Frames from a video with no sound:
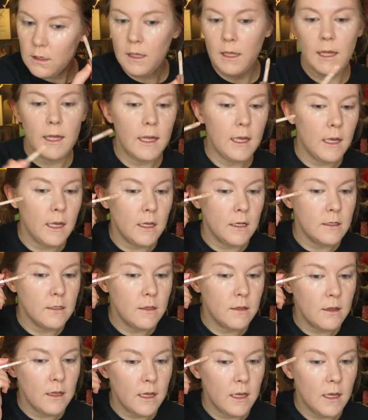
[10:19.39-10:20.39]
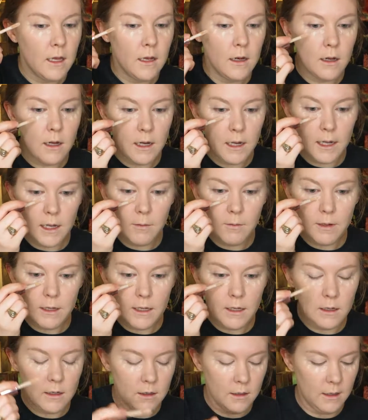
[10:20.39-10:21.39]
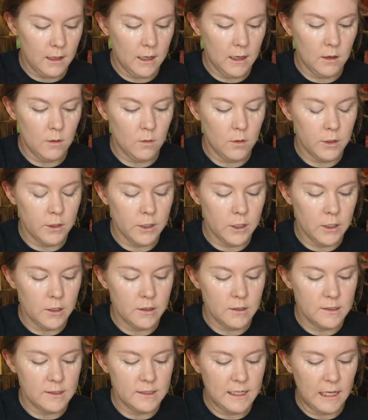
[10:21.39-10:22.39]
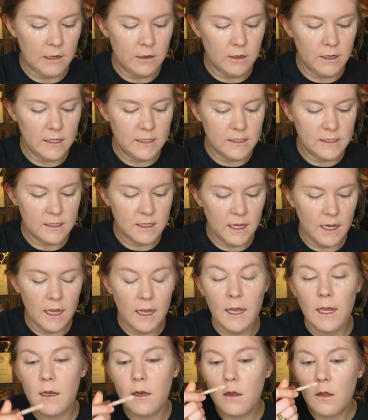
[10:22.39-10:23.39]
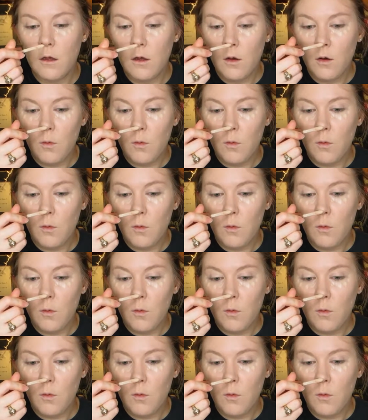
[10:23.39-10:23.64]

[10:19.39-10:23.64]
And then I went and ordered Saturday Skin